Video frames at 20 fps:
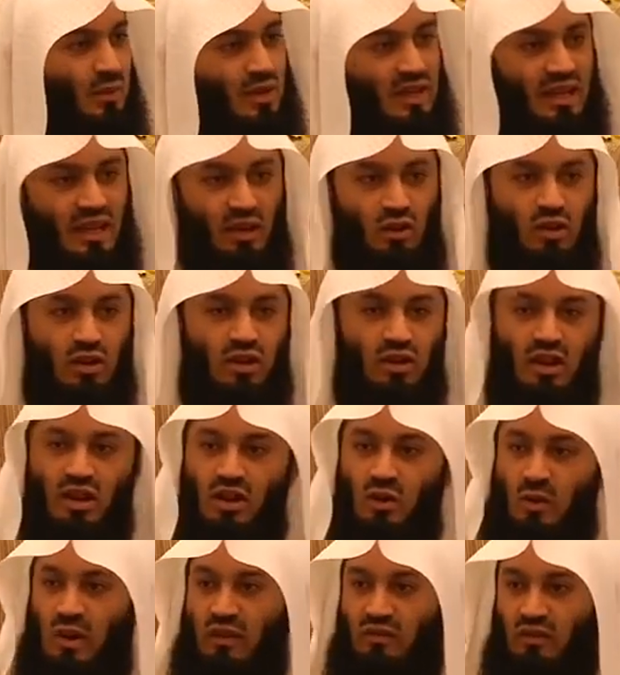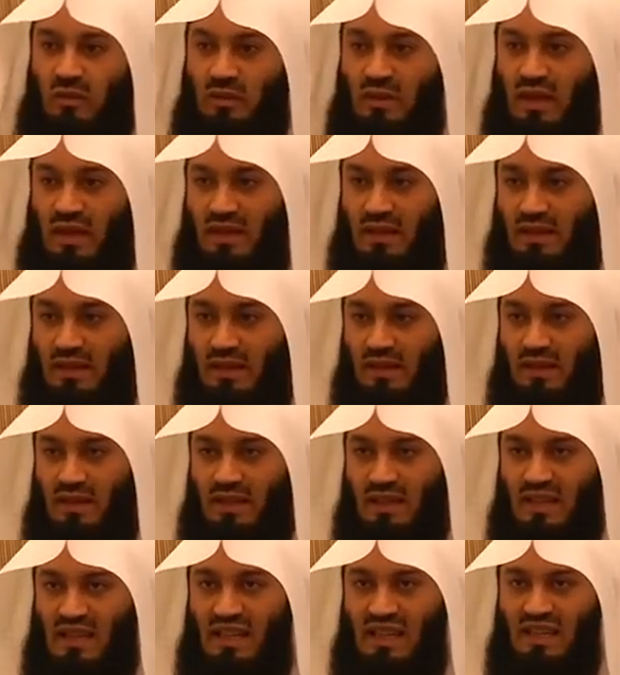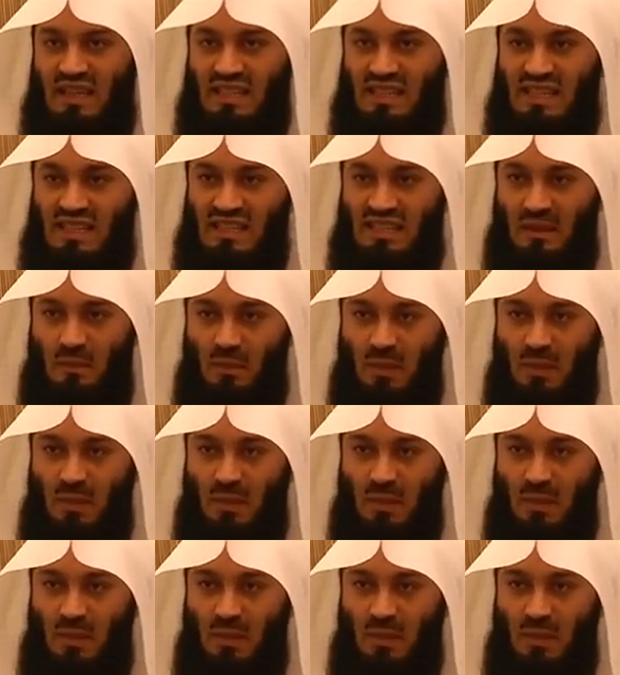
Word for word: We cannot run away from that. This is